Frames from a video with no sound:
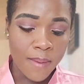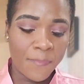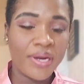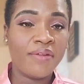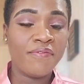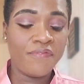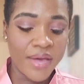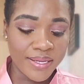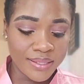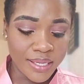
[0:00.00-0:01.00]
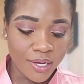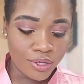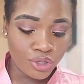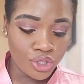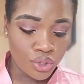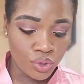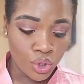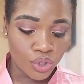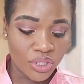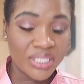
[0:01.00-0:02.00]
but invest into
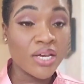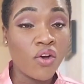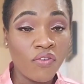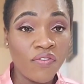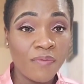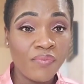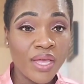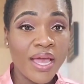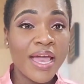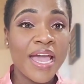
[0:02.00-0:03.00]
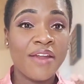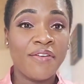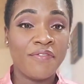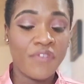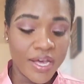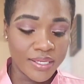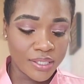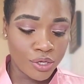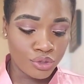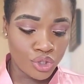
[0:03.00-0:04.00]
yourself and
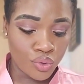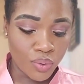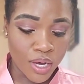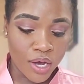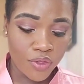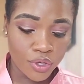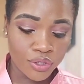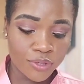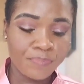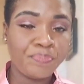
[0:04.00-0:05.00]
invest into others.